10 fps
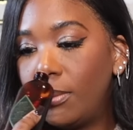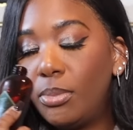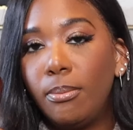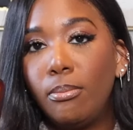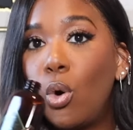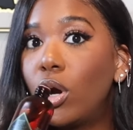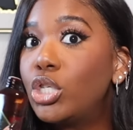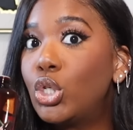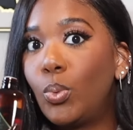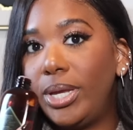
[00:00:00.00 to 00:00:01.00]
but more
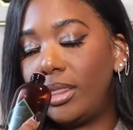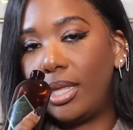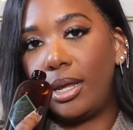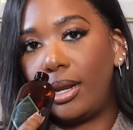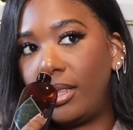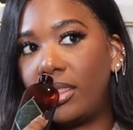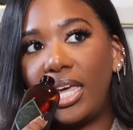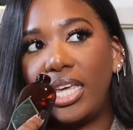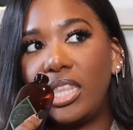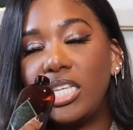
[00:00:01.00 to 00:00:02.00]
sweet than
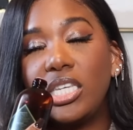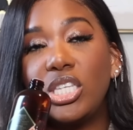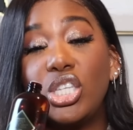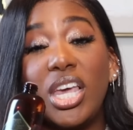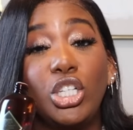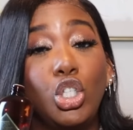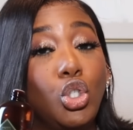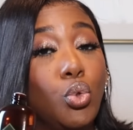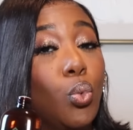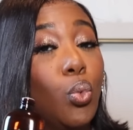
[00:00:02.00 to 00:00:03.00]
anything. This is
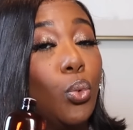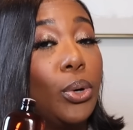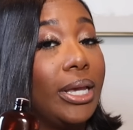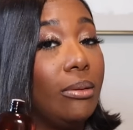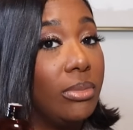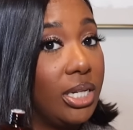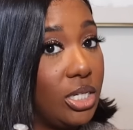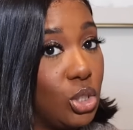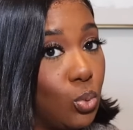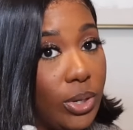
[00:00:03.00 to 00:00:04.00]
extremely
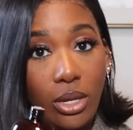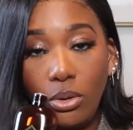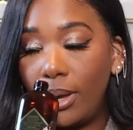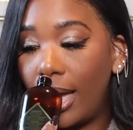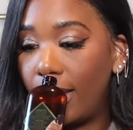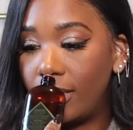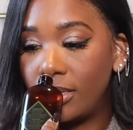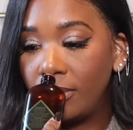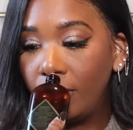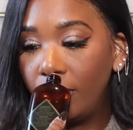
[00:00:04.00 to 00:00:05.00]
sweet, you
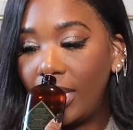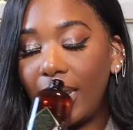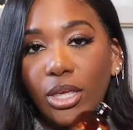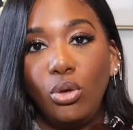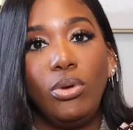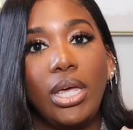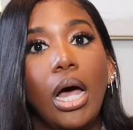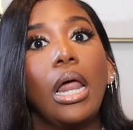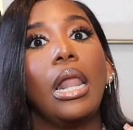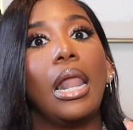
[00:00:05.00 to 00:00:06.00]
guys. Like you get
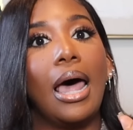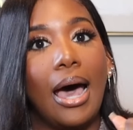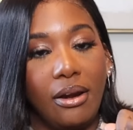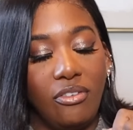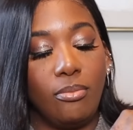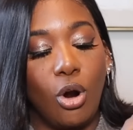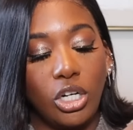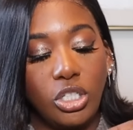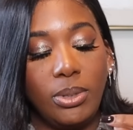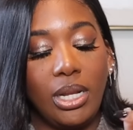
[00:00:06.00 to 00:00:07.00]
a lot of
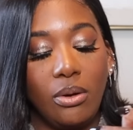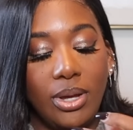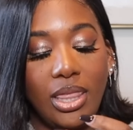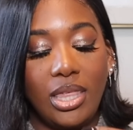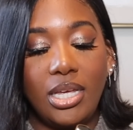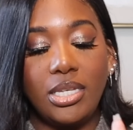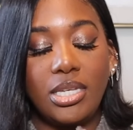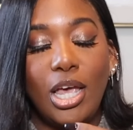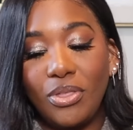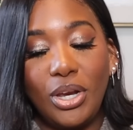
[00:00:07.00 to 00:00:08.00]
marshmallow in this.
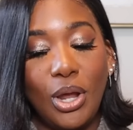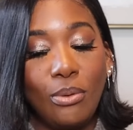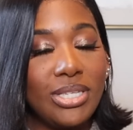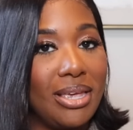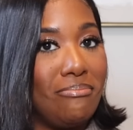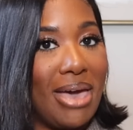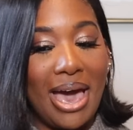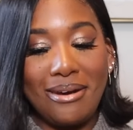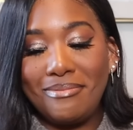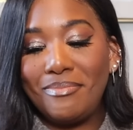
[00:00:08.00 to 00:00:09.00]
So the notes in
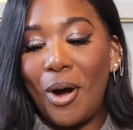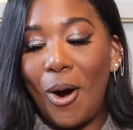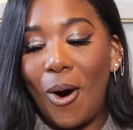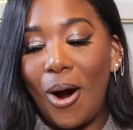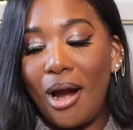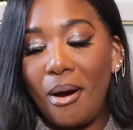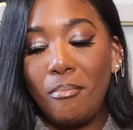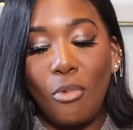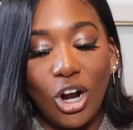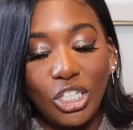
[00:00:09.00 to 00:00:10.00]
Madam are
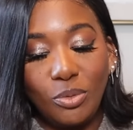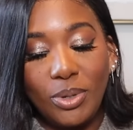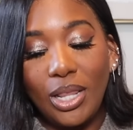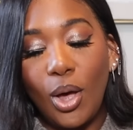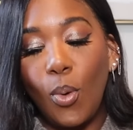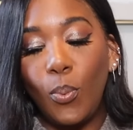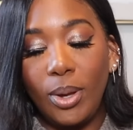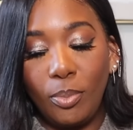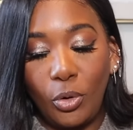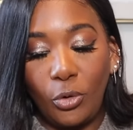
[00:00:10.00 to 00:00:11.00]
marshmallow,
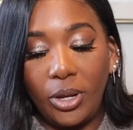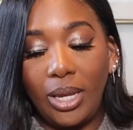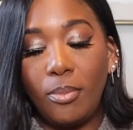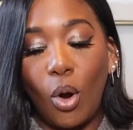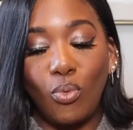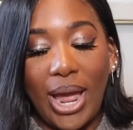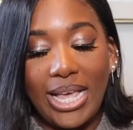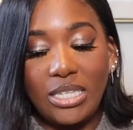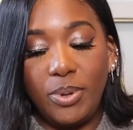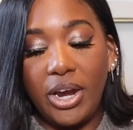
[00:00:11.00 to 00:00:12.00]
whipped cream,
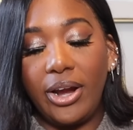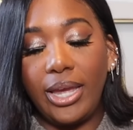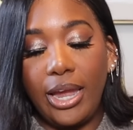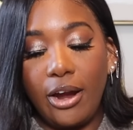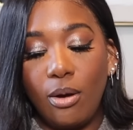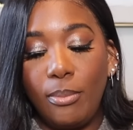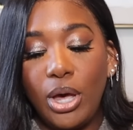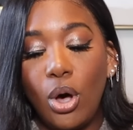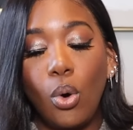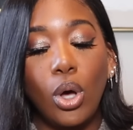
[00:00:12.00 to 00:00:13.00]
raspberry,
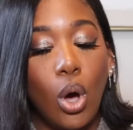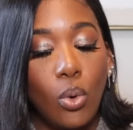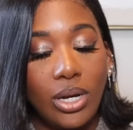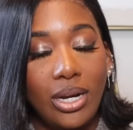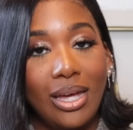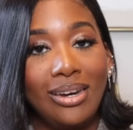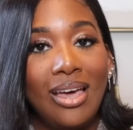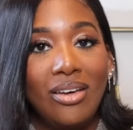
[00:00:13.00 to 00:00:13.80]
caramel, coconut,